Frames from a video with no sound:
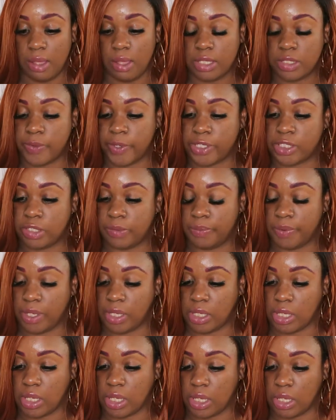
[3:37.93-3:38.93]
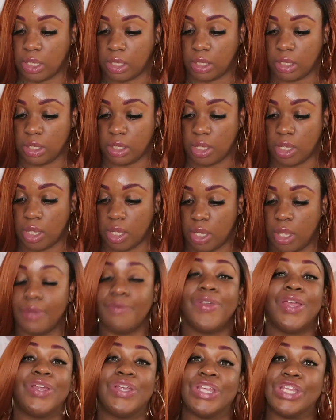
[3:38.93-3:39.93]
Especially being
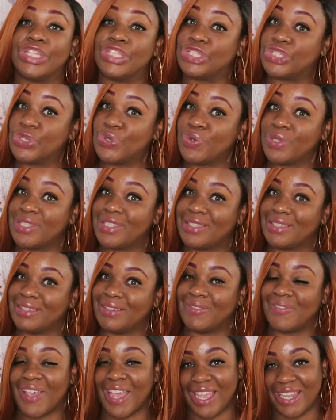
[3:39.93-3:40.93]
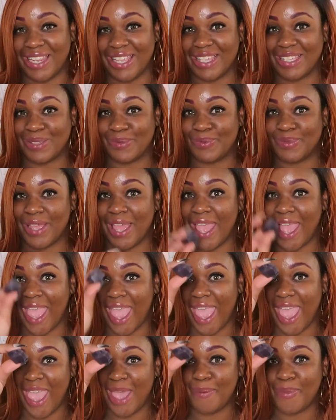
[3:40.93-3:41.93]
very intuitive, I need some
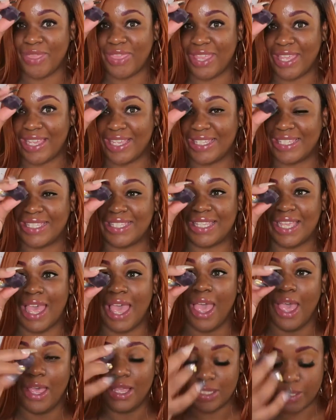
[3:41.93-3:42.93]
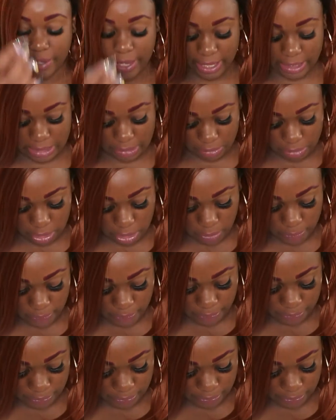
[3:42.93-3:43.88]
amethyst. So I got some little